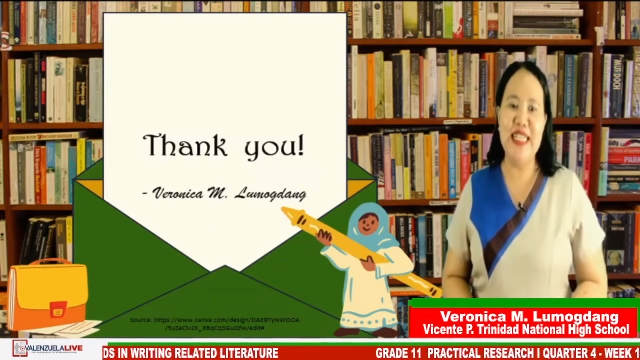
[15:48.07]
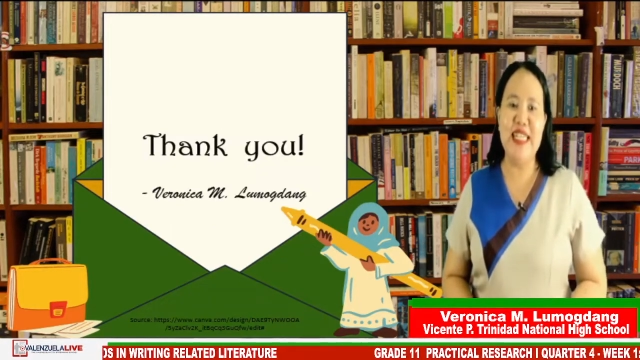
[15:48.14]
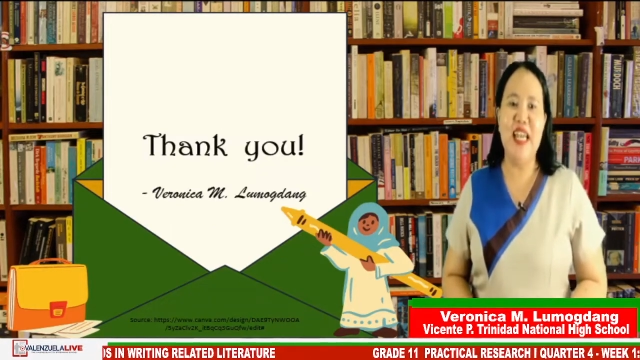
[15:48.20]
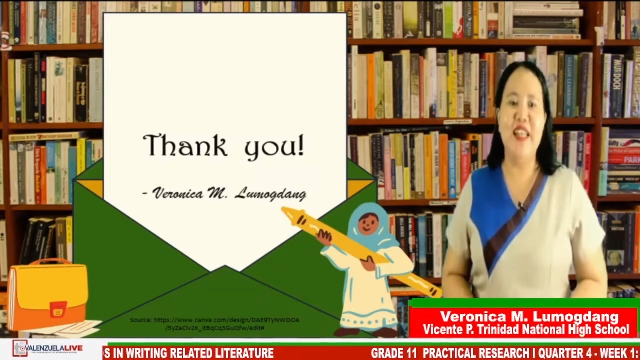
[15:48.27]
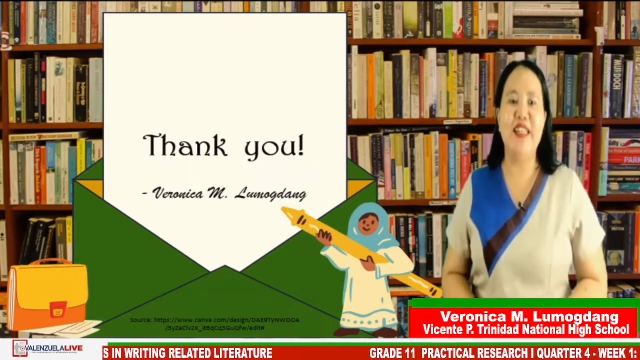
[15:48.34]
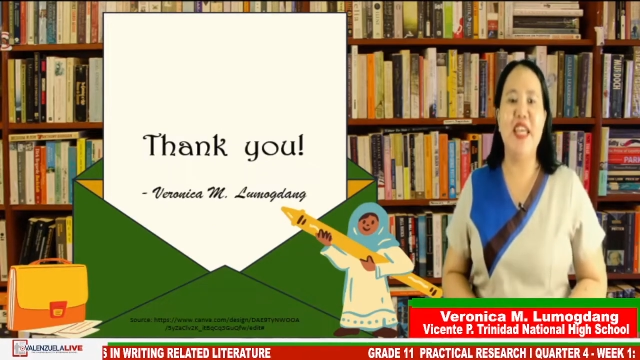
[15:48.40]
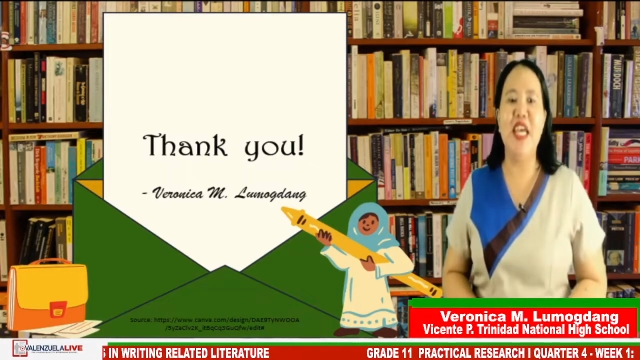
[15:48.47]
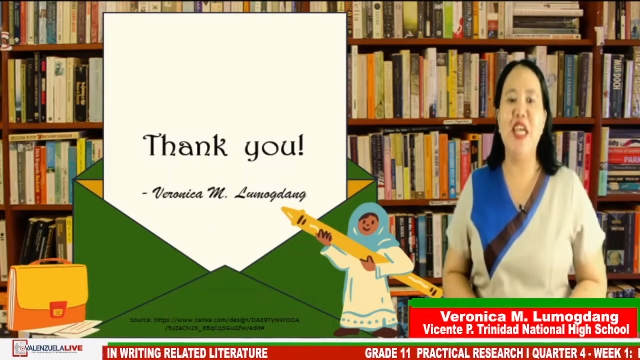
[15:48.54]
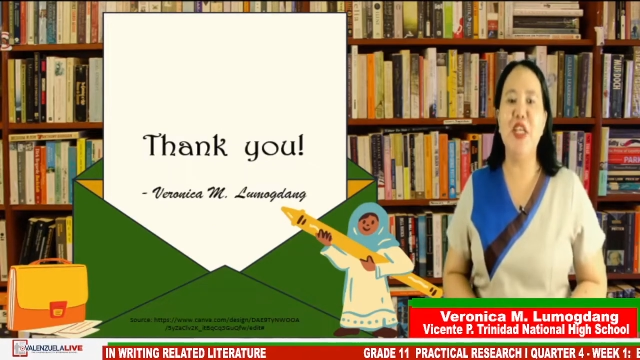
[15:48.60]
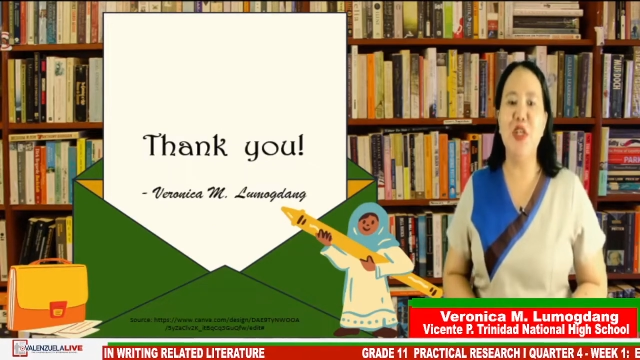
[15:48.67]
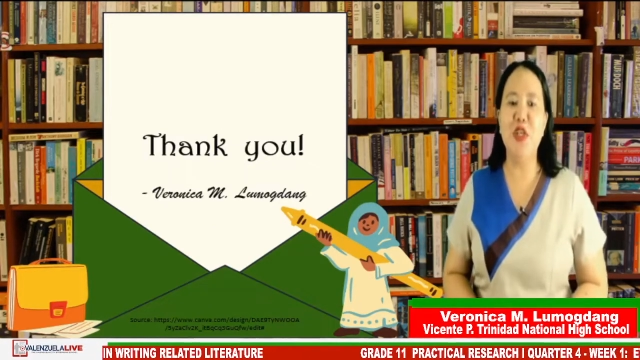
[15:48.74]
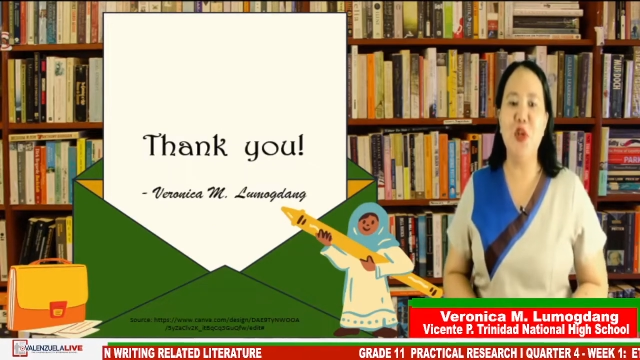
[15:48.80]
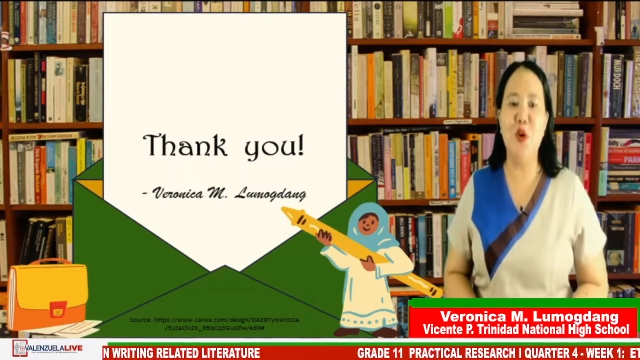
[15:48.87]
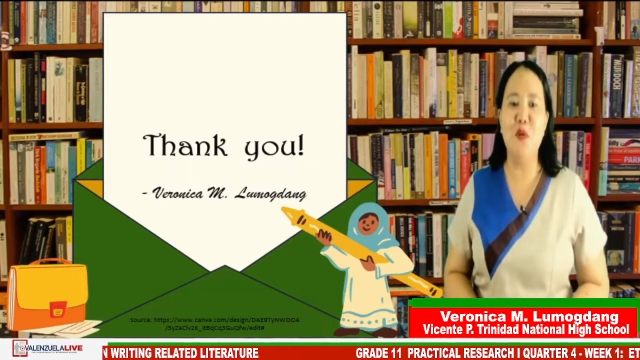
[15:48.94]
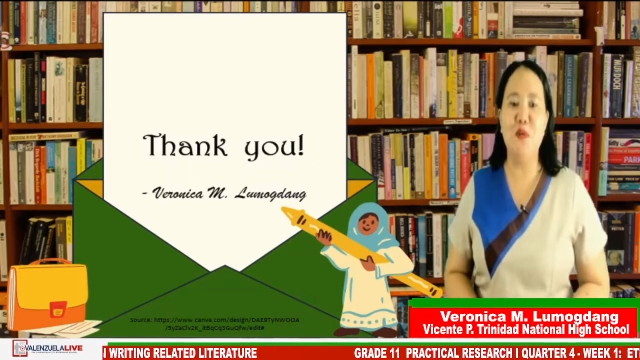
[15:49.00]
thank you
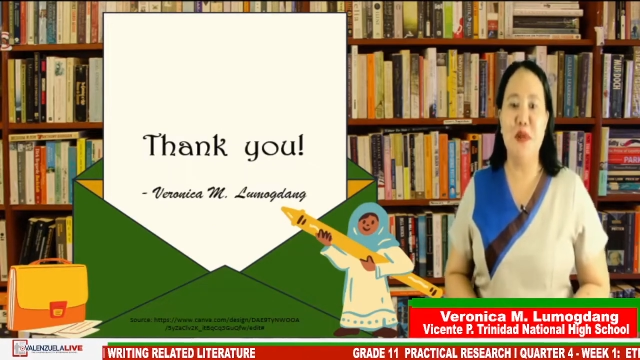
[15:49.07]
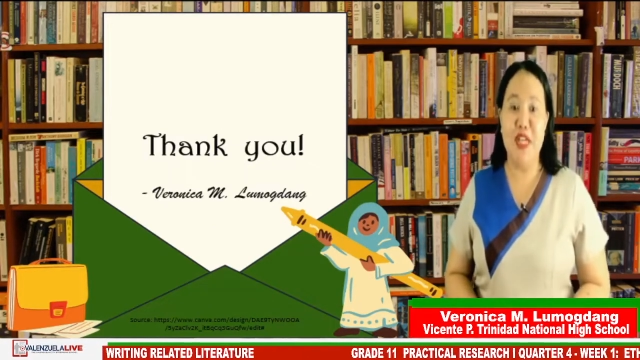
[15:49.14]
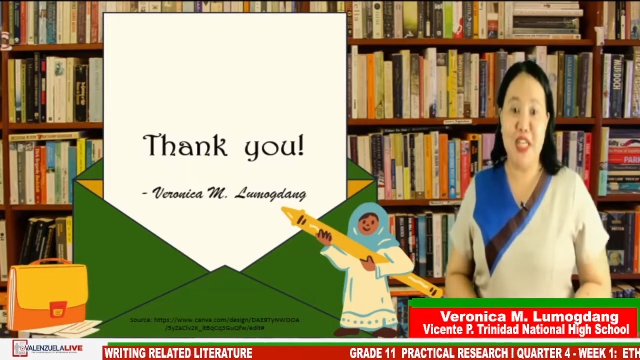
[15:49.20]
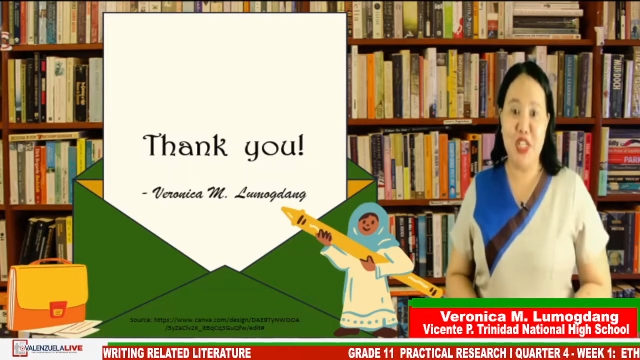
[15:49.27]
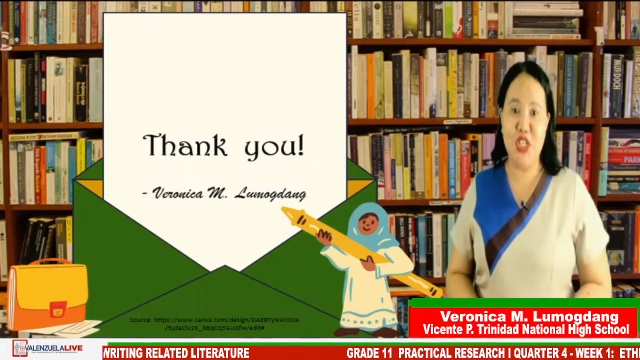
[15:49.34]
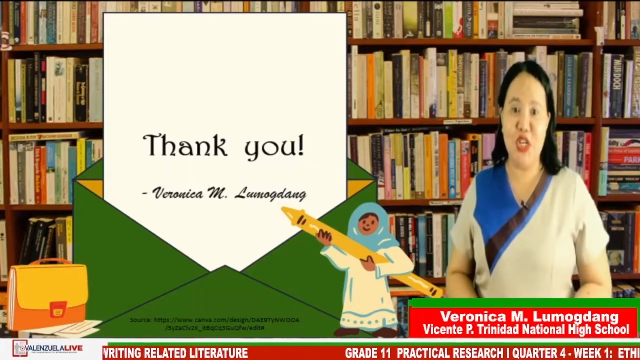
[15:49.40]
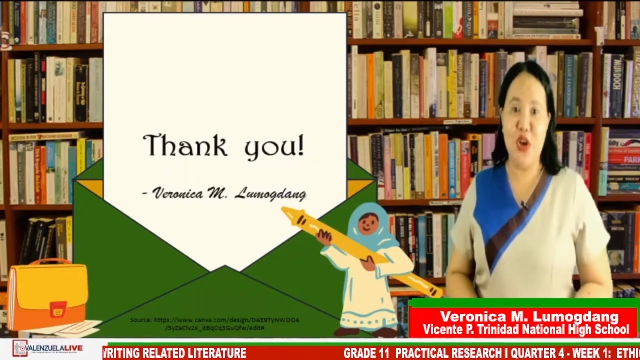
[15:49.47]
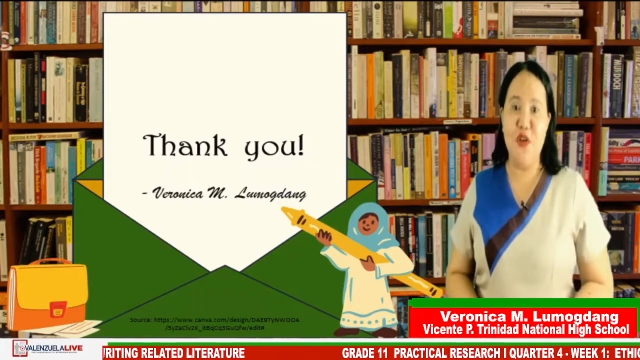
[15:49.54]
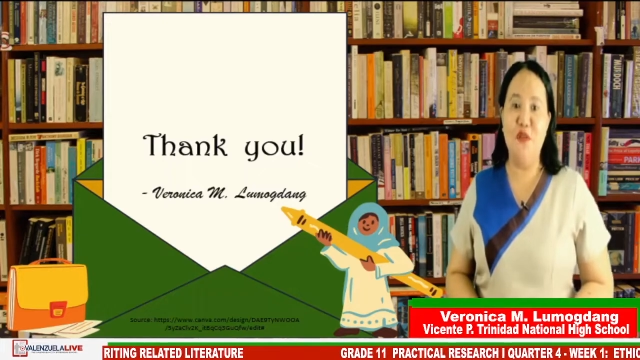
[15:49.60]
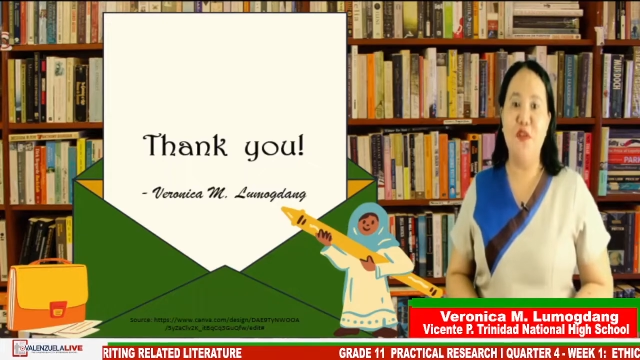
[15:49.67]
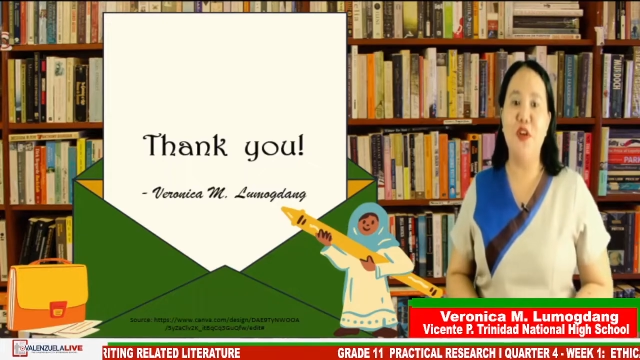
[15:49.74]
so much for